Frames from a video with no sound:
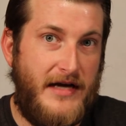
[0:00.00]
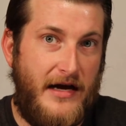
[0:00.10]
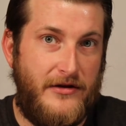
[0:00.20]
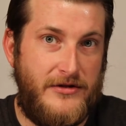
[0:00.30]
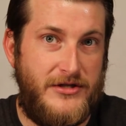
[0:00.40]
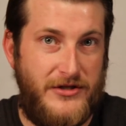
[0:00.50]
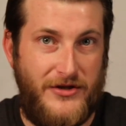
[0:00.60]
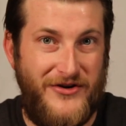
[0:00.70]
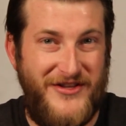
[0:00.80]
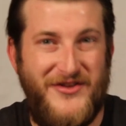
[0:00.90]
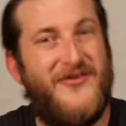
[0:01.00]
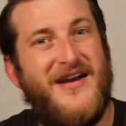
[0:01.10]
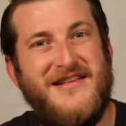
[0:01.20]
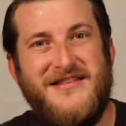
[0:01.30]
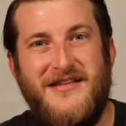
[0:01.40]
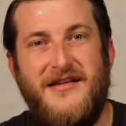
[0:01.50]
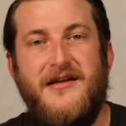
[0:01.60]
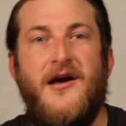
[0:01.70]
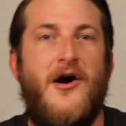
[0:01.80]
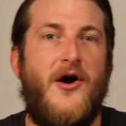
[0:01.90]

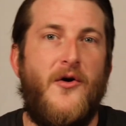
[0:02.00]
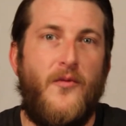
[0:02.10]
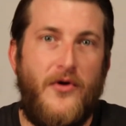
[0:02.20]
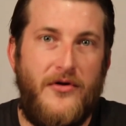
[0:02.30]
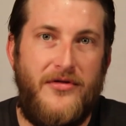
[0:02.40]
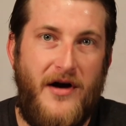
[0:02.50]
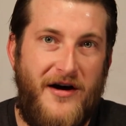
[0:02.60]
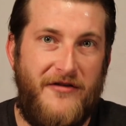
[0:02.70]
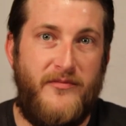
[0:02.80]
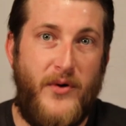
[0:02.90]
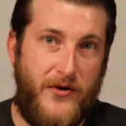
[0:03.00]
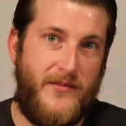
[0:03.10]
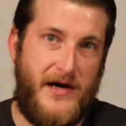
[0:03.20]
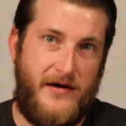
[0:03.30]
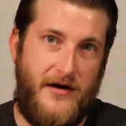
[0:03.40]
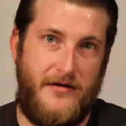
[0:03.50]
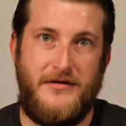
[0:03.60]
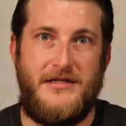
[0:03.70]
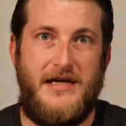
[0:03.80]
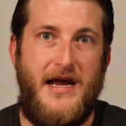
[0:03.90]
30USD worth of Pokemon cards.